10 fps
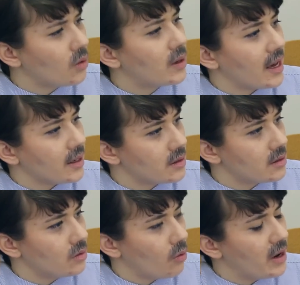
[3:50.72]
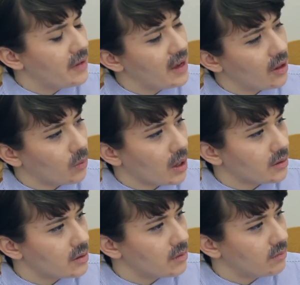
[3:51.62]
No gays. Or any of the other
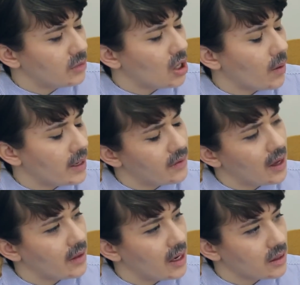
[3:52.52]
ones. You know, any of the other